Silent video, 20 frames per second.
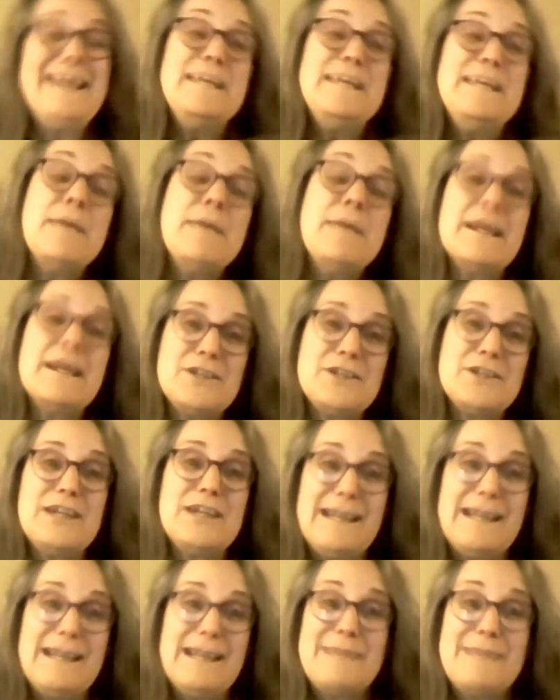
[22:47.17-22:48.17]
he managed to
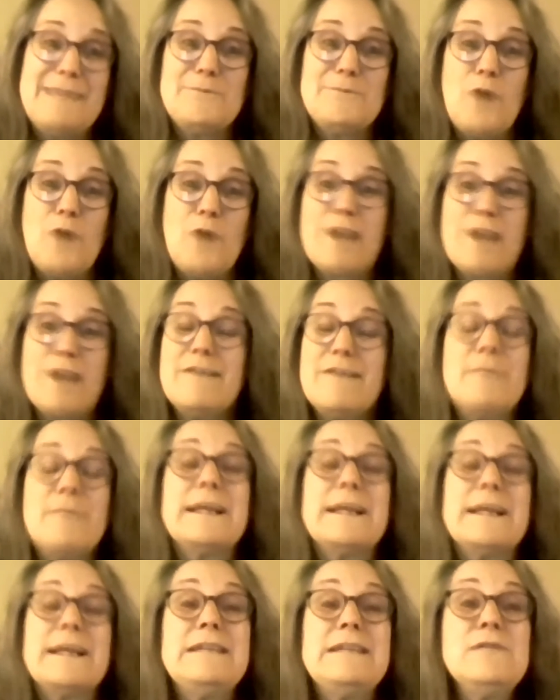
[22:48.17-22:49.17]
get up and walk around
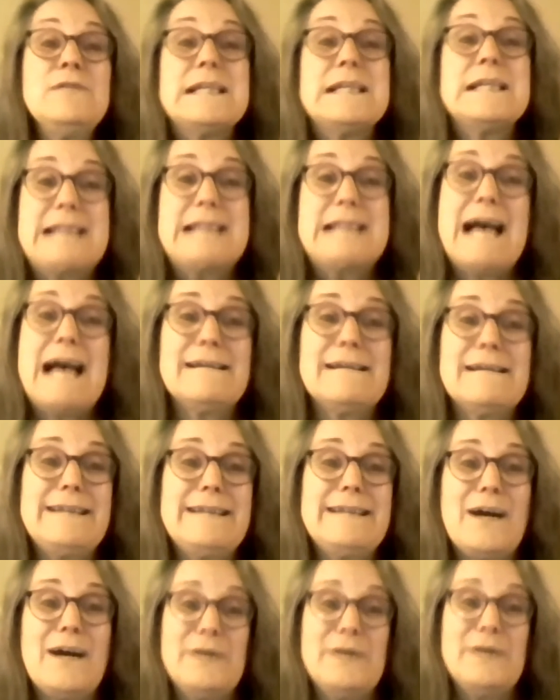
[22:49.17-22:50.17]
but i knew
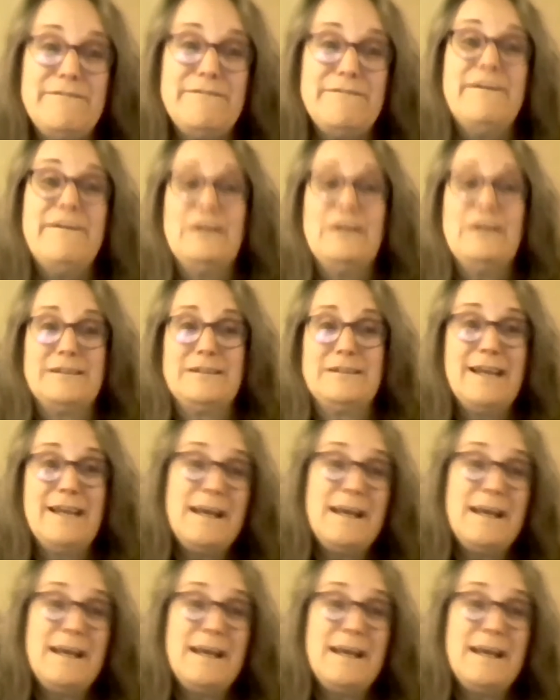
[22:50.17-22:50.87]
exactly how he felt